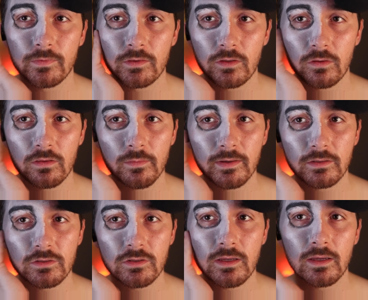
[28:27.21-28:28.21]
do the
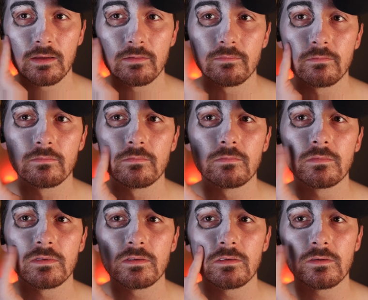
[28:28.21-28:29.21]
best you can
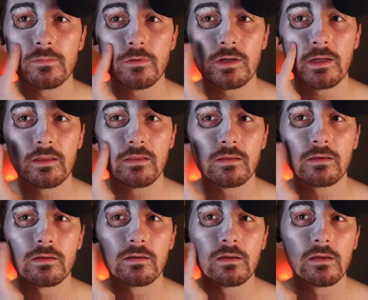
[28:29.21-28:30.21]
to breathe
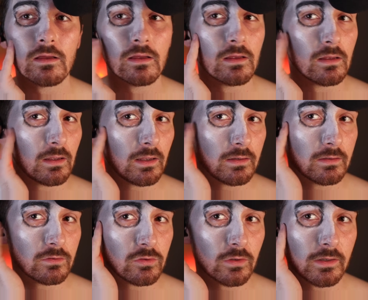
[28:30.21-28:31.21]
and
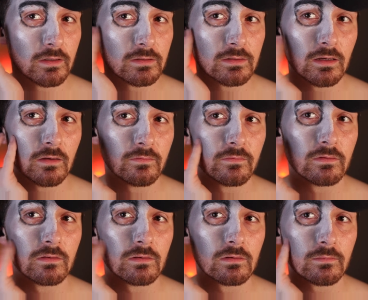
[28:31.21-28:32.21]
enjoy yourself,
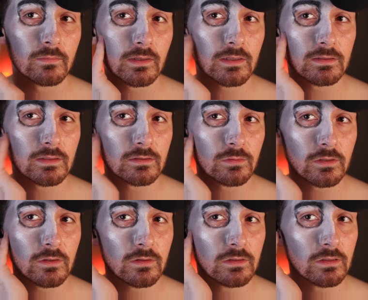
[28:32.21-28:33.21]
because that's what you
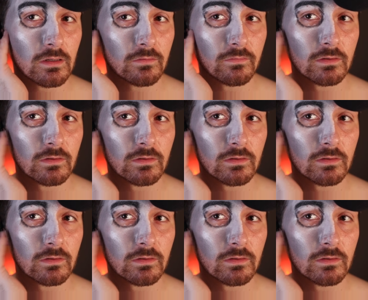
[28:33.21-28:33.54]
deserve.